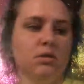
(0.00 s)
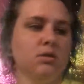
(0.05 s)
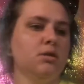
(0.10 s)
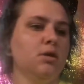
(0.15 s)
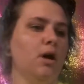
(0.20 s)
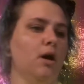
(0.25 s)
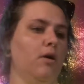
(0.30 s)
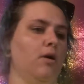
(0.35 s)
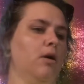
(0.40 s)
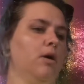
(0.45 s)

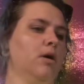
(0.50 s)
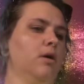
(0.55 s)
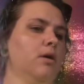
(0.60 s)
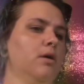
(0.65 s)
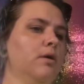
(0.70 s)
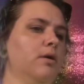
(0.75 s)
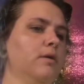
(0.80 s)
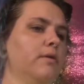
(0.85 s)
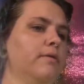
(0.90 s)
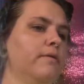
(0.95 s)
So
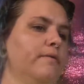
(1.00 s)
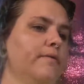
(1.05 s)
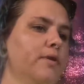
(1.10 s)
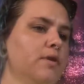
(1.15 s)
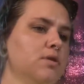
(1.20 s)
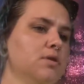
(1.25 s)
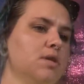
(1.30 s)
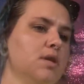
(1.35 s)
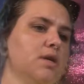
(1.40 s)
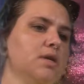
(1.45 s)

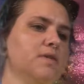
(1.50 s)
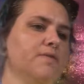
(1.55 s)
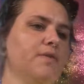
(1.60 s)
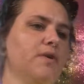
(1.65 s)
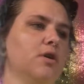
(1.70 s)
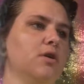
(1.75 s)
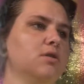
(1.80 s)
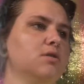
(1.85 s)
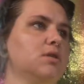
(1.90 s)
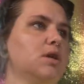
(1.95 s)
first things
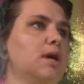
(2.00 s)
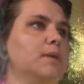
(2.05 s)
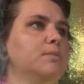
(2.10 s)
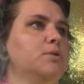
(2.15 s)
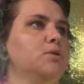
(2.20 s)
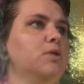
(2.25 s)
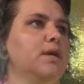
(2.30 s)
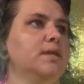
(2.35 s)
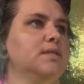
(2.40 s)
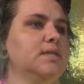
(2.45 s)
first. I'm
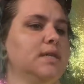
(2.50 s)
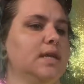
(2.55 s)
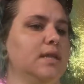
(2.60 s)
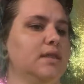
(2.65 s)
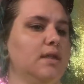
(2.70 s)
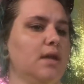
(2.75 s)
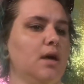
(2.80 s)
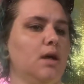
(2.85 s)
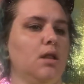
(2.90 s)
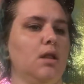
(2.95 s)
too lazy to
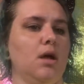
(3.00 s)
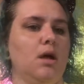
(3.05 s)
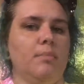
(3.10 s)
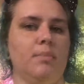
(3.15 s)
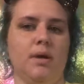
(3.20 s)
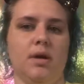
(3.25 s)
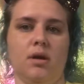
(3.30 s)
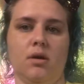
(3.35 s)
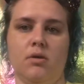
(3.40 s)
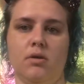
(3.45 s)
get the hell
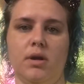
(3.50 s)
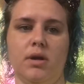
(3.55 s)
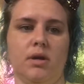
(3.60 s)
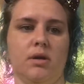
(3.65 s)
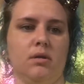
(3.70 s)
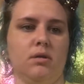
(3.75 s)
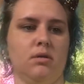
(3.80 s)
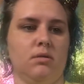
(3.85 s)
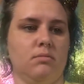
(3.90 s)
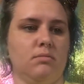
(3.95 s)
up and go
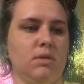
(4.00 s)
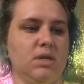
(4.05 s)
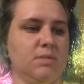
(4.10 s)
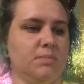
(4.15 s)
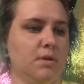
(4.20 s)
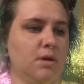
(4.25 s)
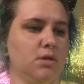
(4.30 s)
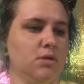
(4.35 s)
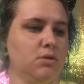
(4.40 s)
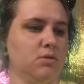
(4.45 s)
get my
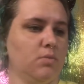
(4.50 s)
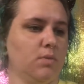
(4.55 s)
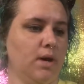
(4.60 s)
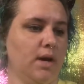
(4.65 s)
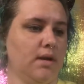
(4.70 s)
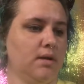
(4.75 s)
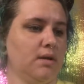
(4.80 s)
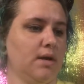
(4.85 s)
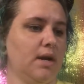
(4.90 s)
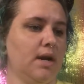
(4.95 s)
sponge
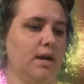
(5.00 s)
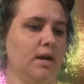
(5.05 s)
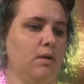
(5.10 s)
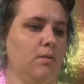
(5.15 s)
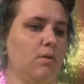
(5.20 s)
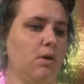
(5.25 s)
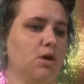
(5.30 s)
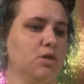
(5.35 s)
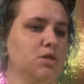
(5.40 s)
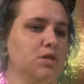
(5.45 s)
wet, and I need
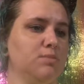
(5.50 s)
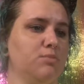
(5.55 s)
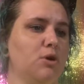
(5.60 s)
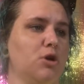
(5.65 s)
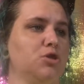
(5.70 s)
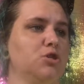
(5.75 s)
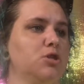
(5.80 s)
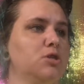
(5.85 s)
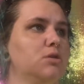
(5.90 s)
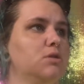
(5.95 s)
to wash these
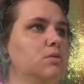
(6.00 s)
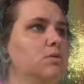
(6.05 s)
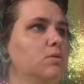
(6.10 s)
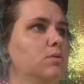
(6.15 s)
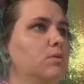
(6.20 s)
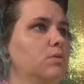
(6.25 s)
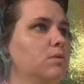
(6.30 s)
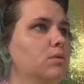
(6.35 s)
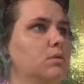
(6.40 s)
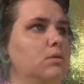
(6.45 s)
brushes
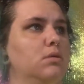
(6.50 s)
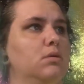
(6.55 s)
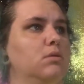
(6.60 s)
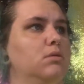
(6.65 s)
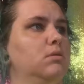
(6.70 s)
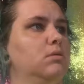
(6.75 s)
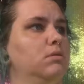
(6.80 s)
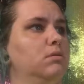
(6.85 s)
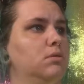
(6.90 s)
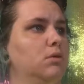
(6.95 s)

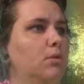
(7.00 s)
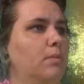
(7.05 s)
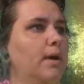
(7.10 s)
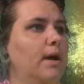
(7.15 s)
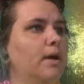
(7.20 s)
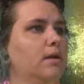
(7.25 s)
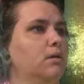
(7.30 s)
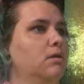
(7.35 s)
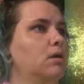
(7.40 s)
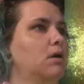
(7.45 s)
so
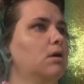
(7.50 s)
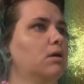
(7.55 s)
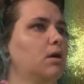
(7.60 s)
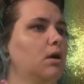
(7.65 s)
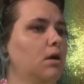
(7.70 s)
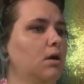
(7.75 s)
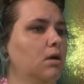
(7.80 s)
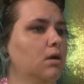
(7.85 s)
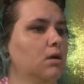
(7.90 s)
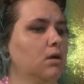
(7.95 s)
bad.
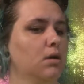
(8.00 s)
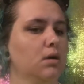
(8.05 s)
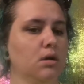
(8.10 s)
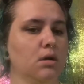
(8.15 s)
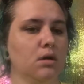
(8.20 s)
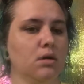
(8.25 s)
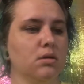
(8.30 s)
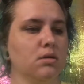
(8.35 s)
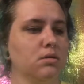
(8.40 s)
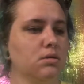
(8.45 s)
Okay,
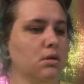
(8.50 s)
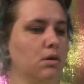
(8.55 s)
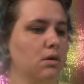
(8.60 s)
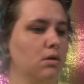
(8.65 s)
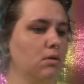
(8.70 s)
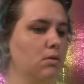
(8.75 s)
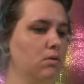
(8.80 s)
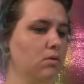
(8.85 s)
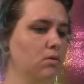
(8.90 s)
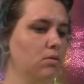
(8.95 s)

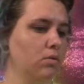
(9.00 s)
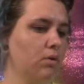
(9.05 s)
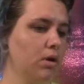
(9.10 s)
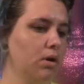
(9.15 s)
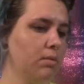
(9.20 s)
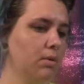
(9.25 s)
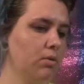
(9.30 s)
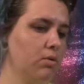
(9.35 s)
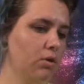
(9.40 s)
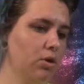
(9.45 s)
so we're
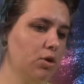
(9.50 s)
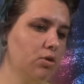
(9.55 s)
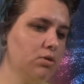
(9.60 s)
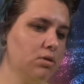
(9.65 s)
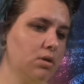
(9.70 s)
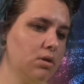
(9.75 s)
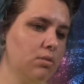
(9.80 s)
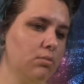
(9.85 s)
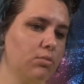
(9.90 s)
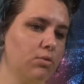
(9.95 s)
gonna be
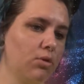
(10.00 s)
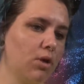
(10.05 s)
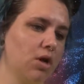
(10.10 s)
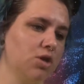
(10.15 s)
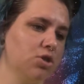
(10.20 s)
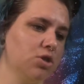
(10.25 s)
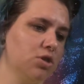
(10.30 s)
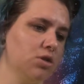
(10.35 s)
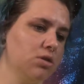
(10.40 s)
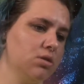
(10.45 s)
using
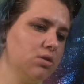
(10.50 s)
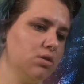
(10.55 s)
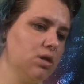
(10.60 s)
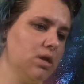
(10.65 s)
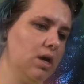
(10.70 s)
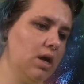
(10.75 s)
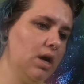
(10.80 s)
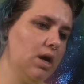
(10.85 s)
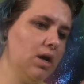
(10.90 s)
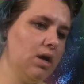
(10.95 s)
brushes
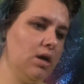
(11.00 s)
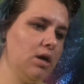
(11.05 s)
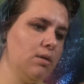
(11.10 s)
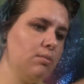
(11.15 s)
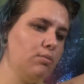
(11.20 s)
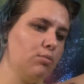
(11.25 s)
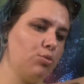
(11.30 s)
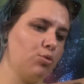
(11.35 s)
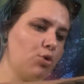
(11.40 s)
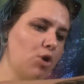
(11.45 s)
today.
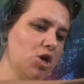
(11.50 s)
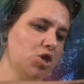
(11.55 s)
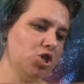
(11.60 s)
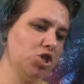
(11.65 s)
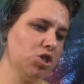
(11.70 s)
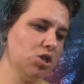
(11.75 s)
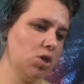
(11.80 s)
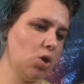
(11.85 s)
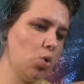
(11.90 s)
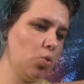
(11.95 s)

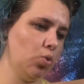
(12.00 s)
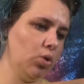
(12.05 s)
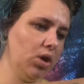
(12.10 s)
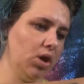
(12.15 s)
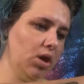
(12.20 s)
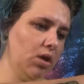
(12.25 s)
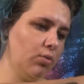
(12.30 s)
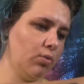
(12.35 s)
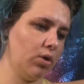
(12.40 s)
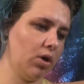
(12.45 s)
Brushes
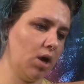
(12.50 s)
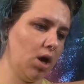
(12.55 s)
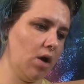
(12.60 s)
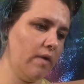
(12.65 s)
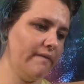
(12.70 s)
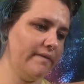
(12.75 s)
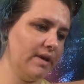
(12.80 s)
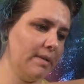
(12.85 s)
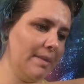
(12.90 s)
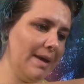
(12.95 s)
only. I'm gonna
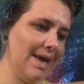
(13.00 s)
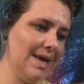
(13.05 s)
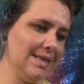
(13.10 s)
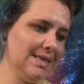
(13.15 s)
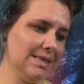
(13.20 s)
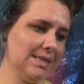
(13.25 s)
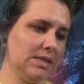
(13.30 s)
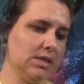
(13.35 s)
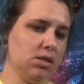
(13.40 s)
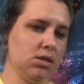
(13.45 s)
hope for the
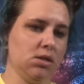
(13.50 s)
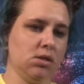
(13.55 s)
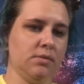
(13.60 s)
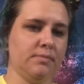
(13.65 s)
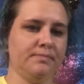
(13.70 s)
best.